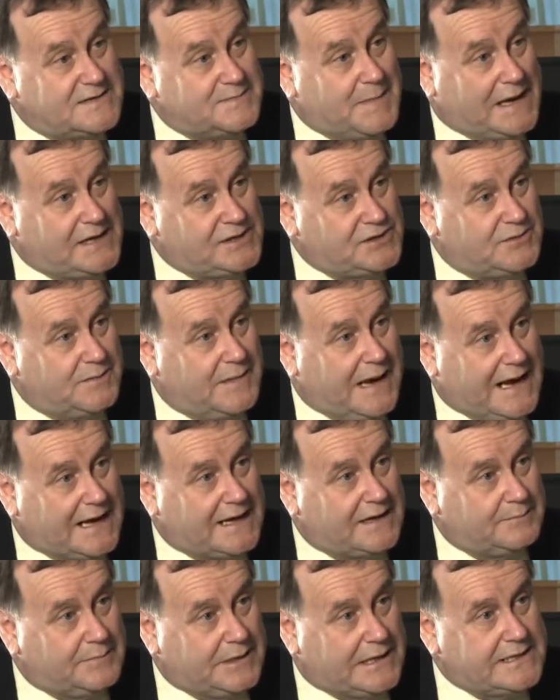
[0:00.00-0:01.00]
spatial
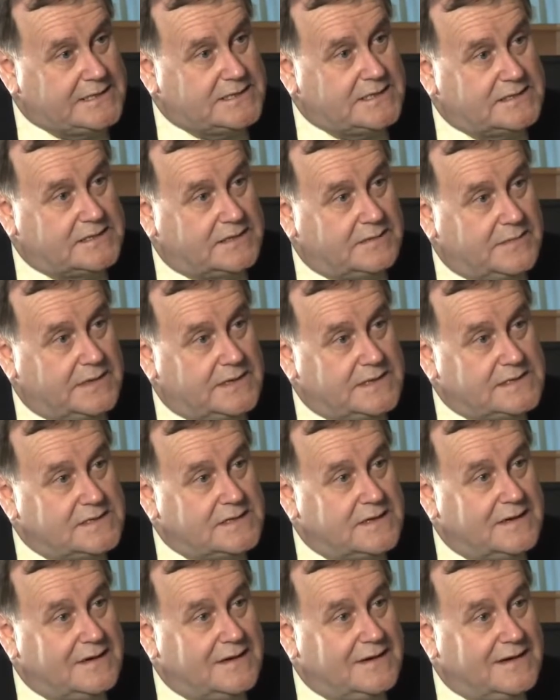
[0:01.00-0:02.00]
marketplace system is